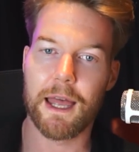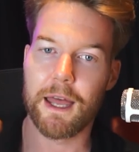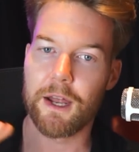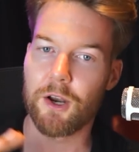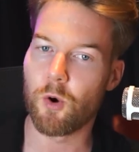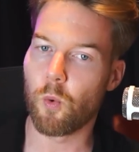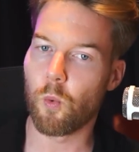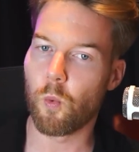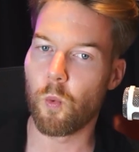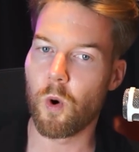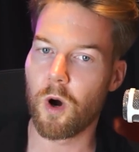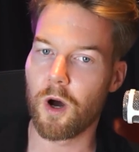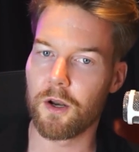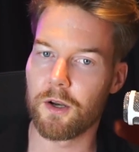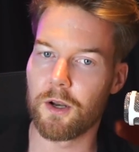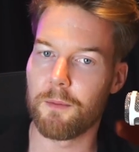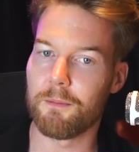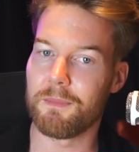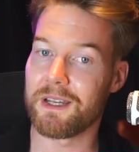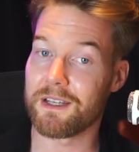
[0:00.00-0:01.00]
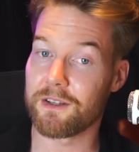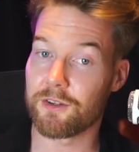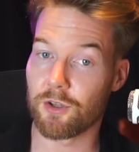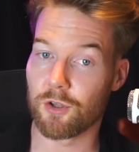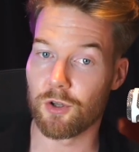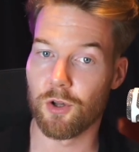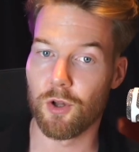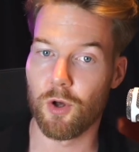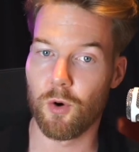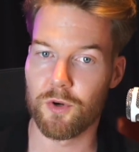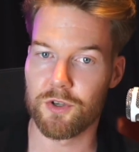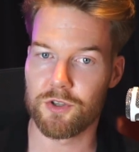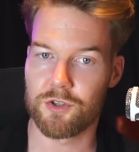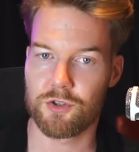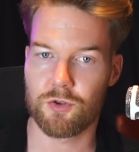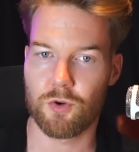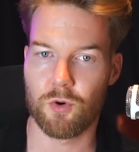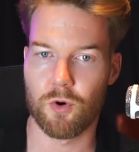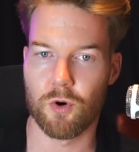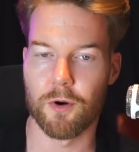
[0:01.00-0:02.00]
and a 1 being the lowest
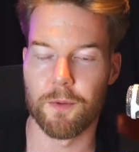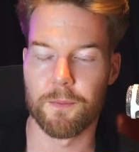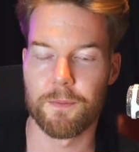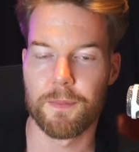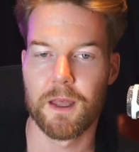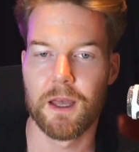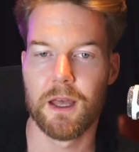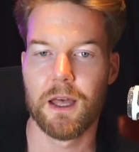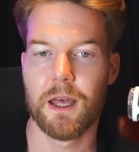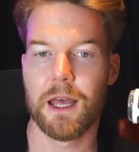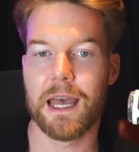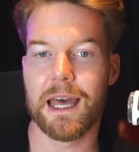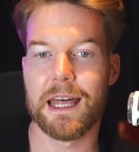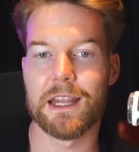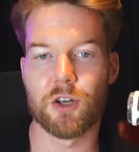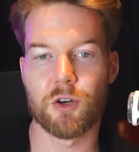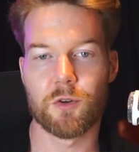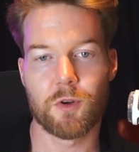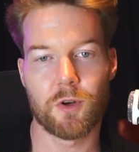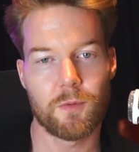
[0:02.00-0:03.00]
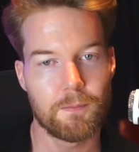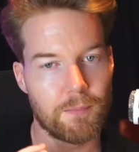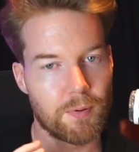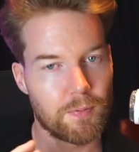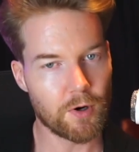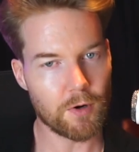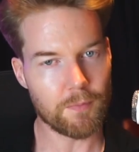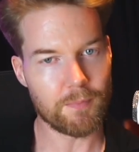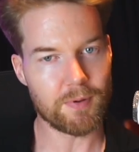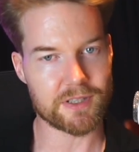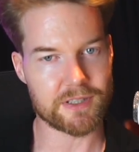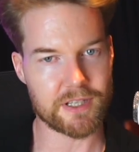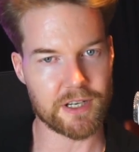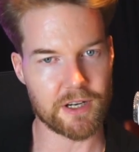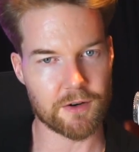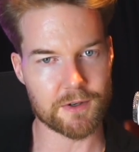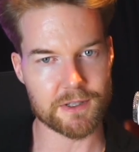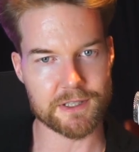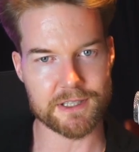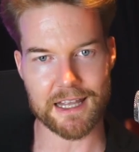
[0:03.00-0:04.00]
score. And the purpose
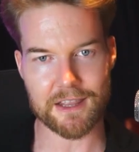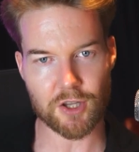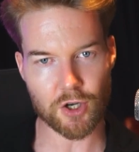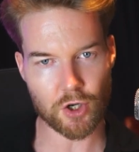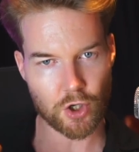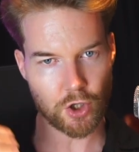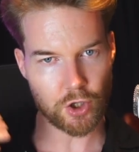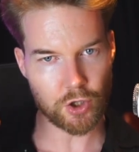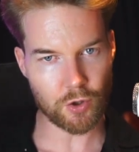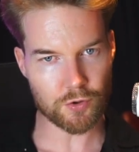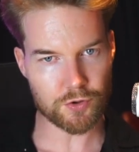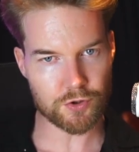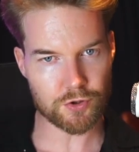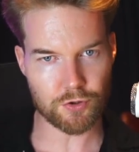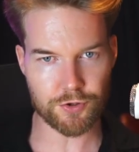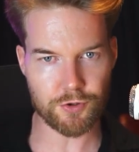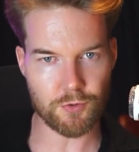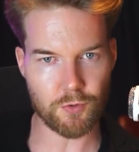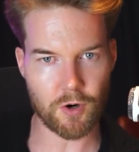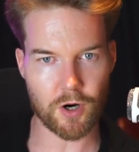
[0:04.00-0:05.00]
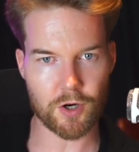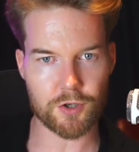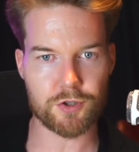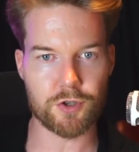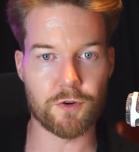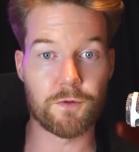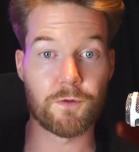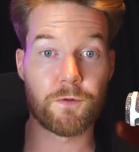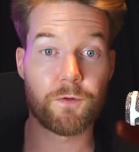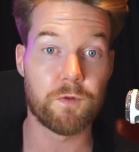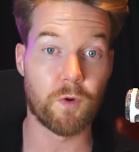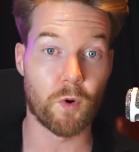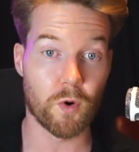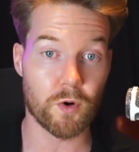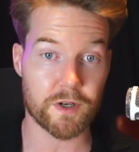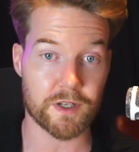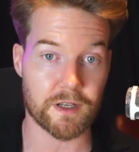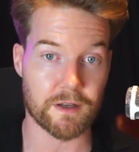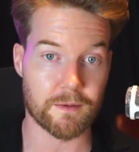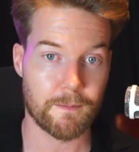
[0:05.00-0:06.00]
here is that the closer you are to
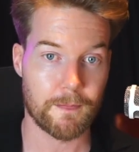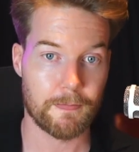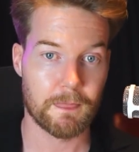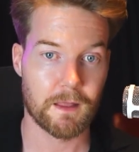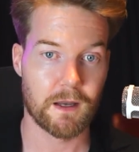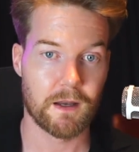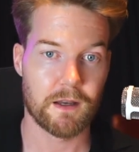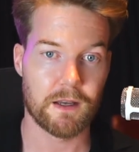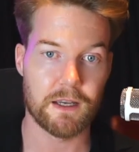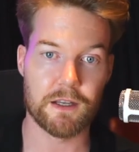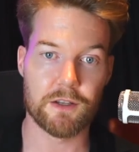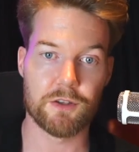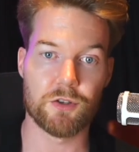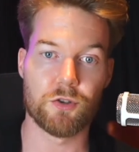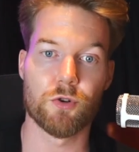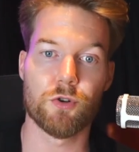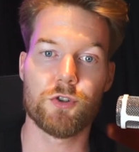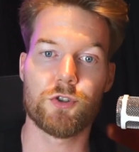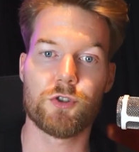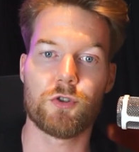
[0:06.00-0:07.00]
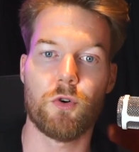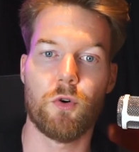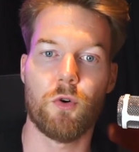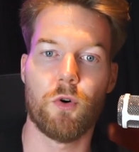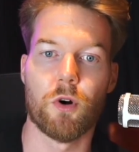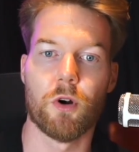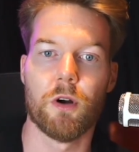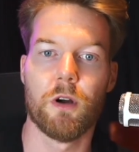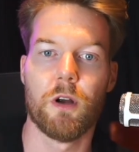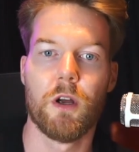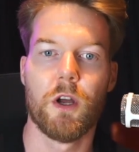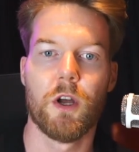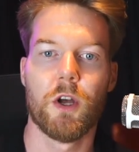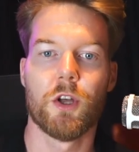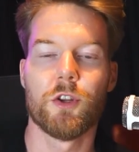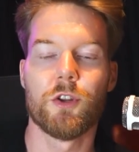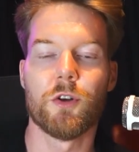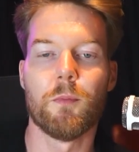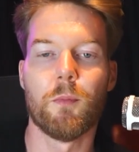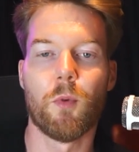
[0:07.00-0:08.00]
40 in your score,
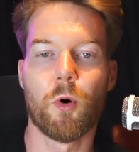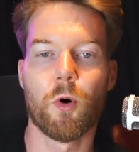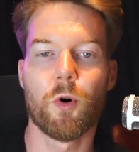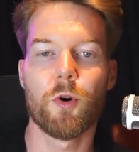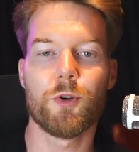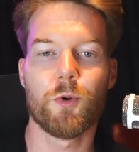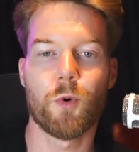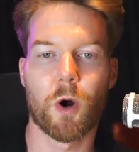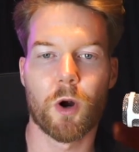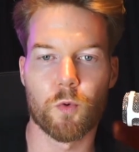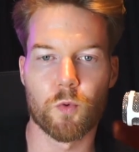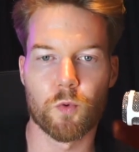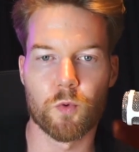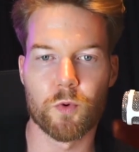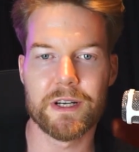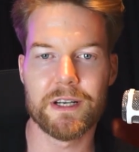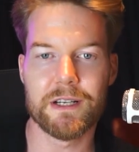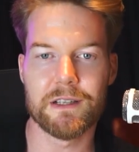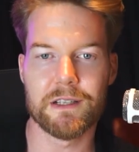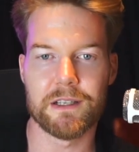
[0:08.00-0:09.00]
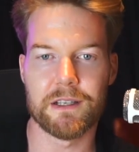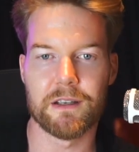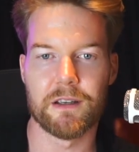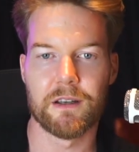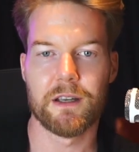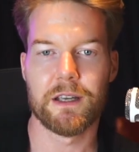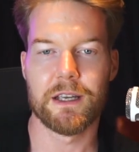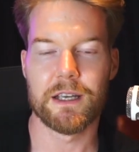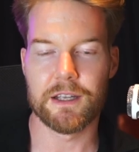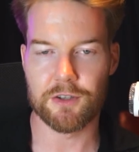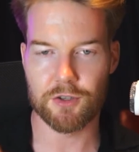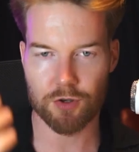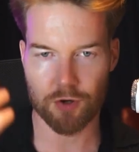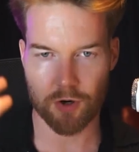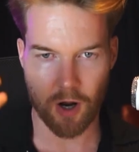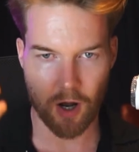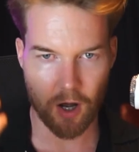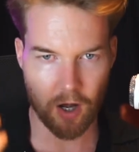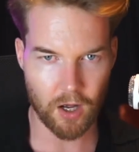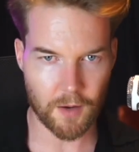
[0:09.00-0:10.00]
the more you are really in
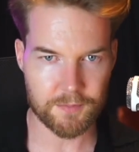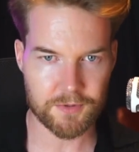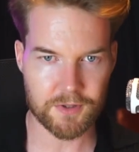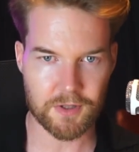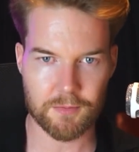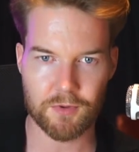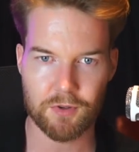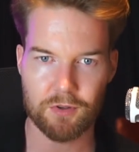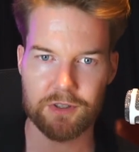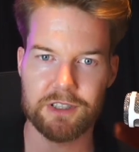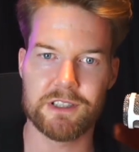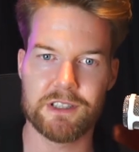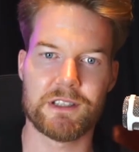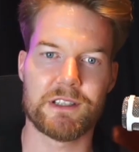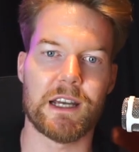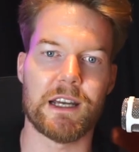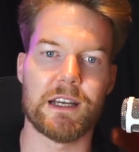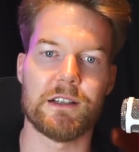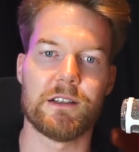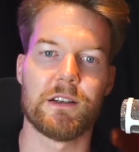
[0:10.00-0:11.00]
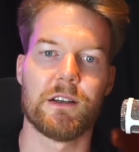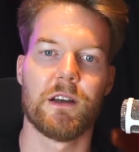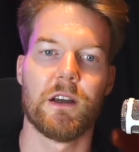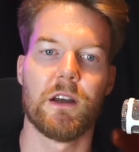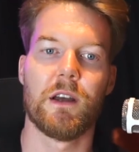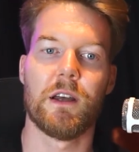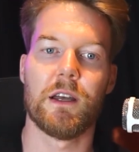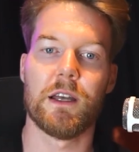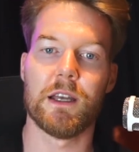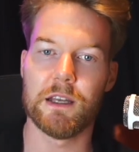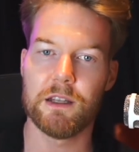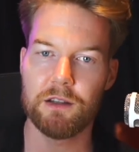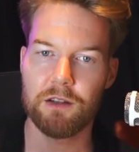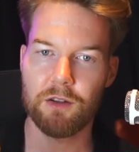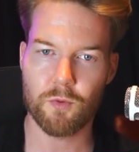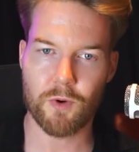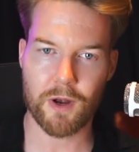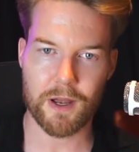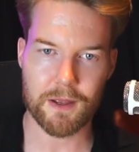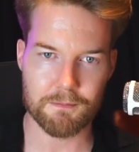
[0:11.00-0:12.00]
your optimal state, in
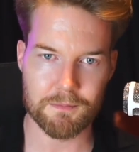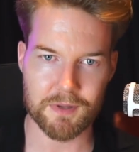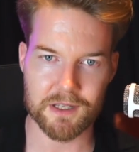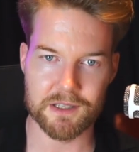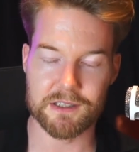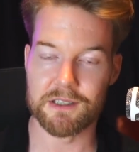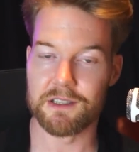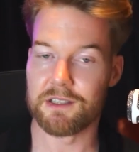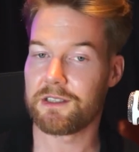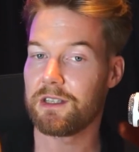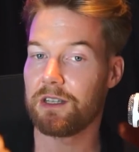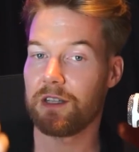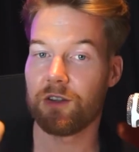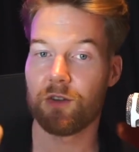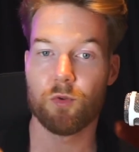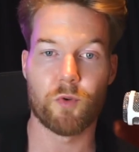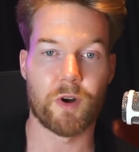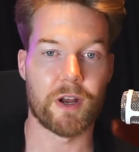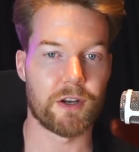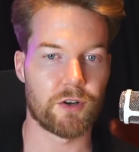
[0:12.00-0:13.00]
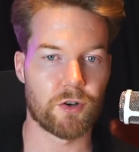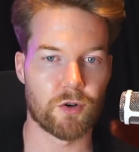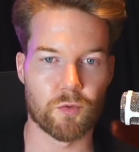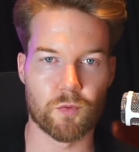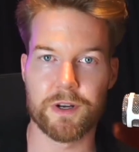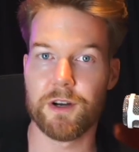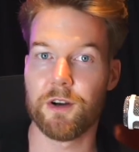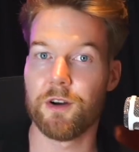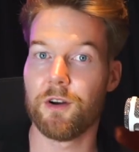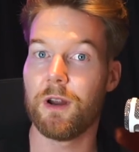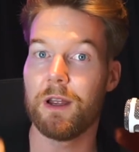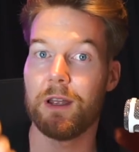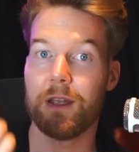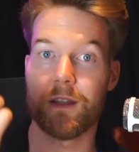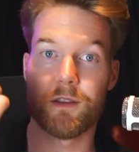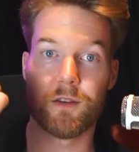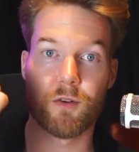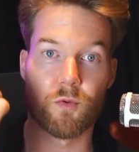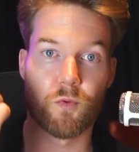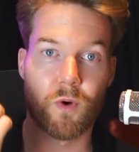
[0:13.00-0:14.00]
the right business, in the right career,
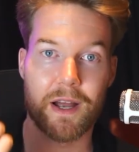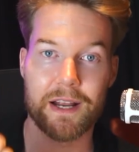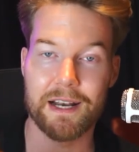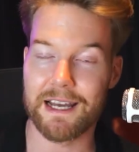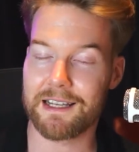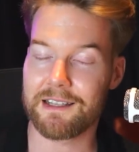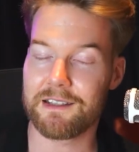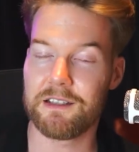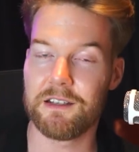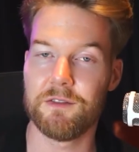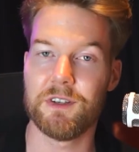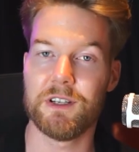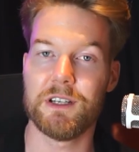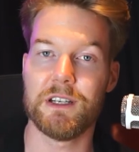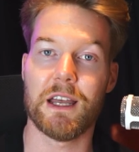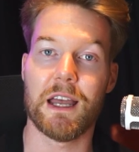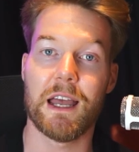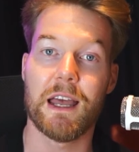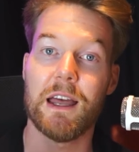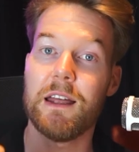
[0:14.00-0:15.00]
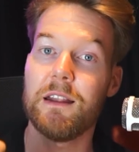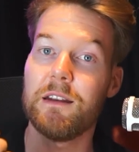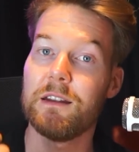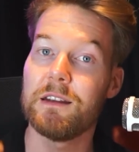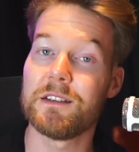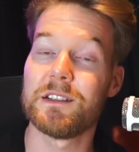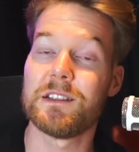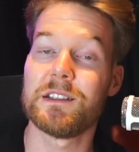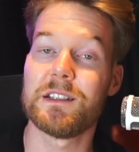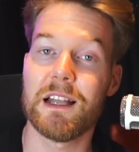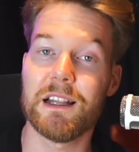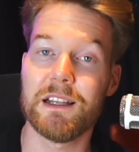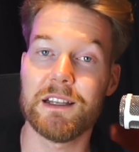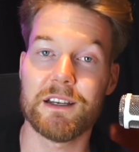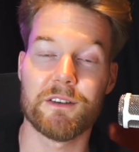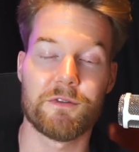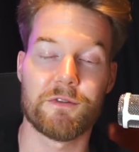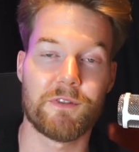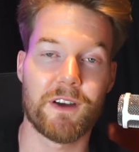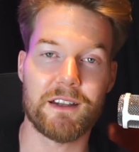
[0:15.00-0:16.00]
in the right activity, and
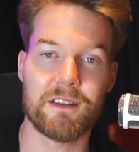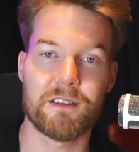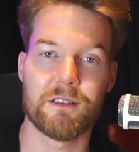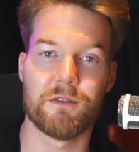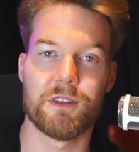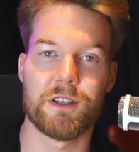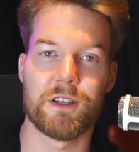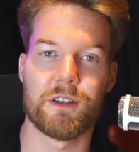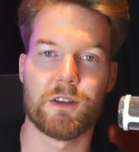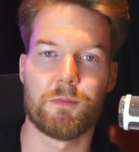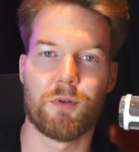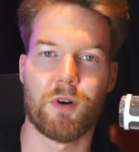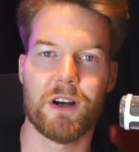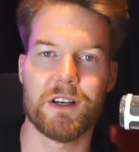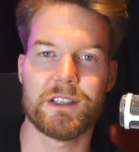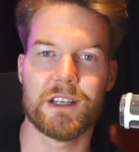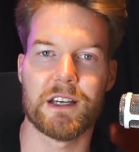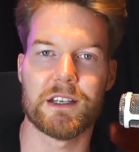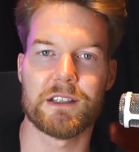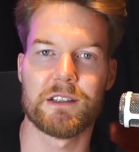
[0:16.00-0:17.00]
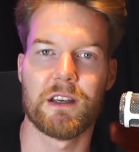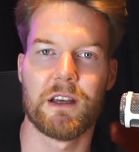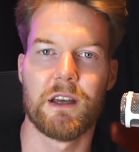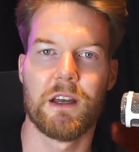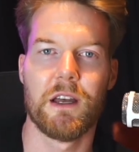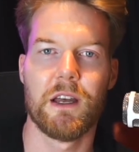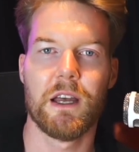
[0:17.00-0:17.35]
selling effectively in the process.